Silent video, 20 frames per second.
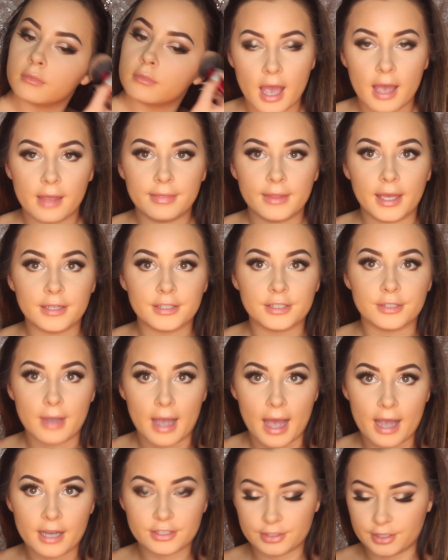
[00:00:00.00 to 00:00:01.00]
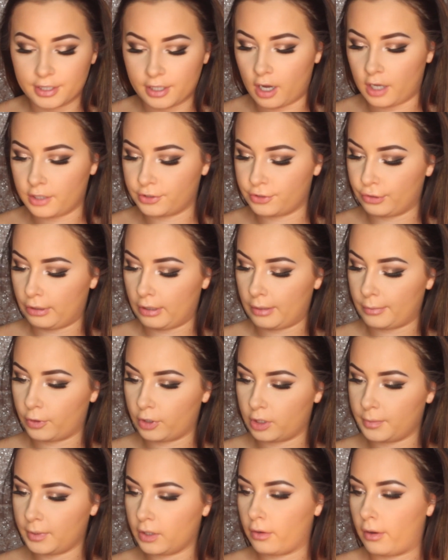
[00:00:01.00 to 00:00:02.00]
And then to actually contour, I'm
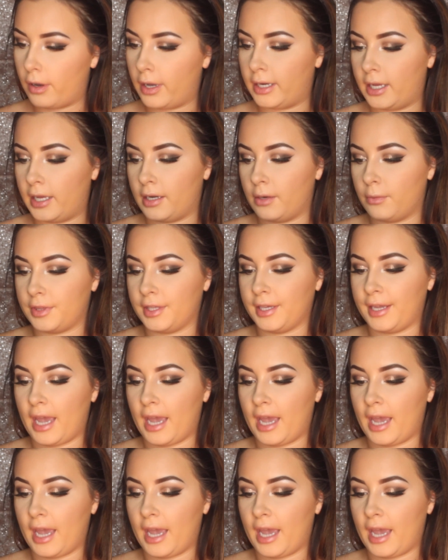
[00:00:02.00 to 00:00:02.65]
going to be going in with the